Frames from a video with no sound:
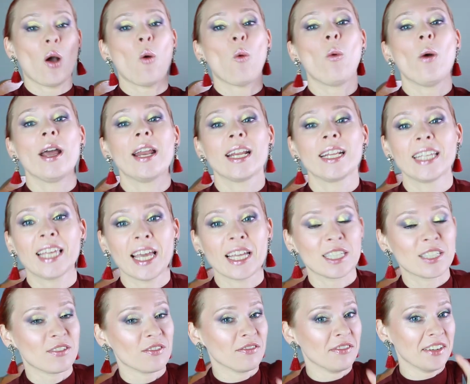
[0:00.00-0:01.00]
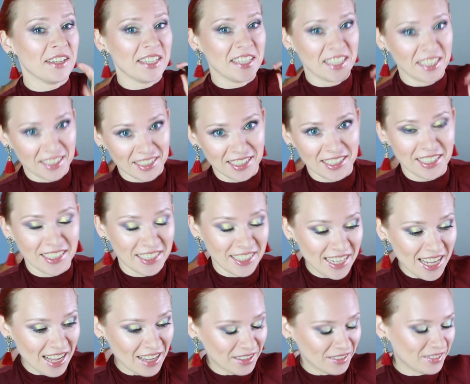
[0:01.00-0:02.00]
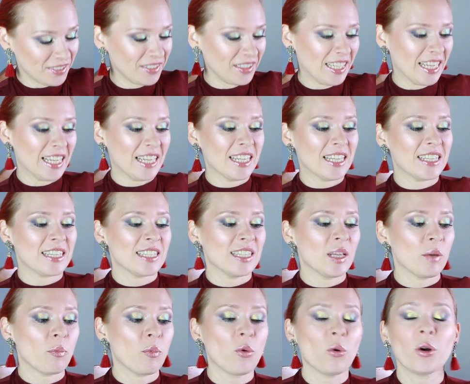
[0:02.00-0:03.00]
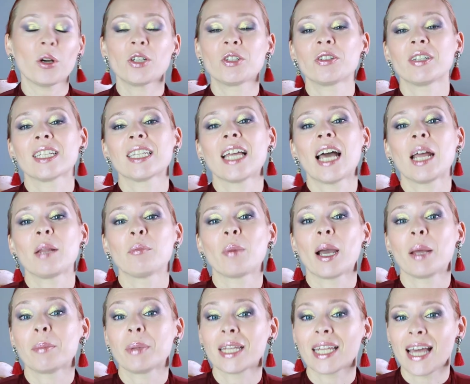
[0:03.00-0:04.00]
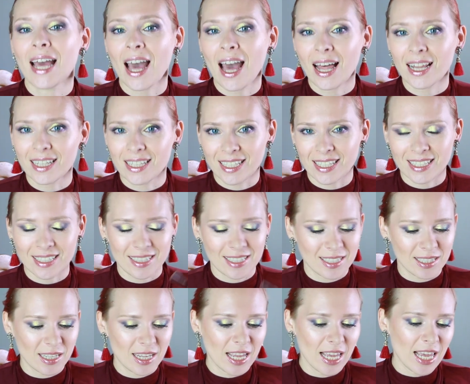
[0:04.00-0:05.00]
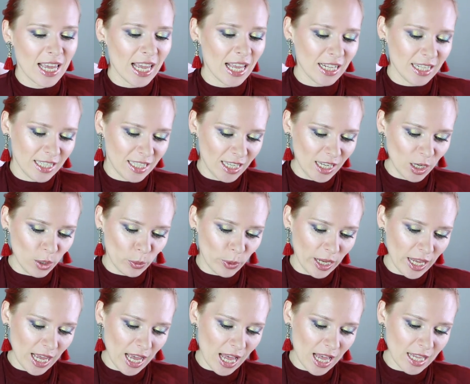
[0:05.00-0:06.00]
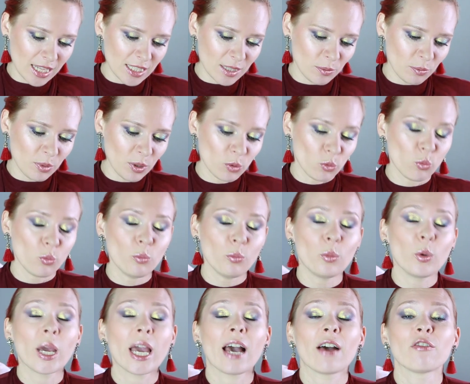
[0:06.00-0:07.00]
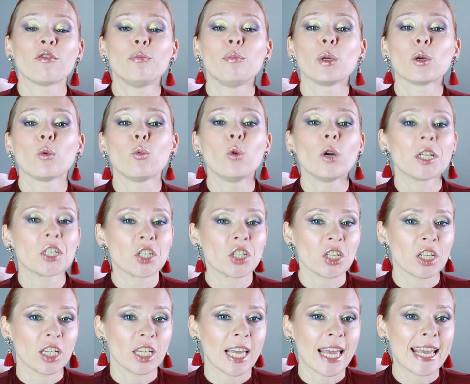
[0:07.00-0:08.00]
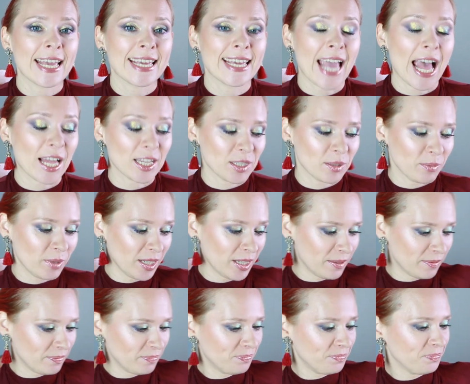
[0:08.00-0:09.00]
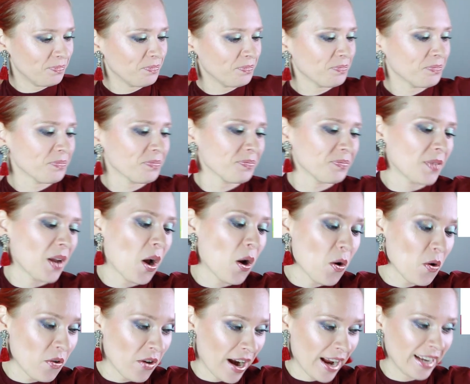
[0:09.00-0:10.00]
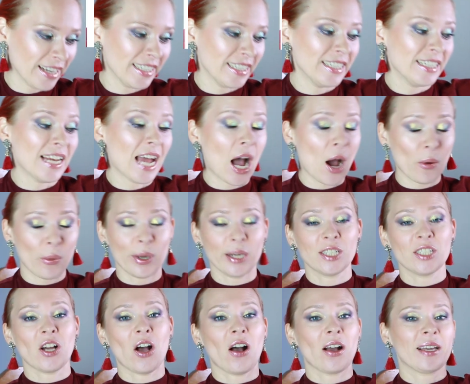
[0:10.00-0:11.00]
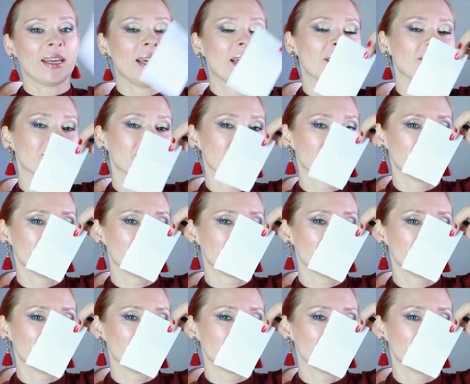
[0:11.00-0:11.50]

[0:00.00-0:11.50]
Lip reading: When it gets vanilla enough is the Portrait line by Penhaligon's. And here we have Bewitching Jasmine. All right, now we're talking.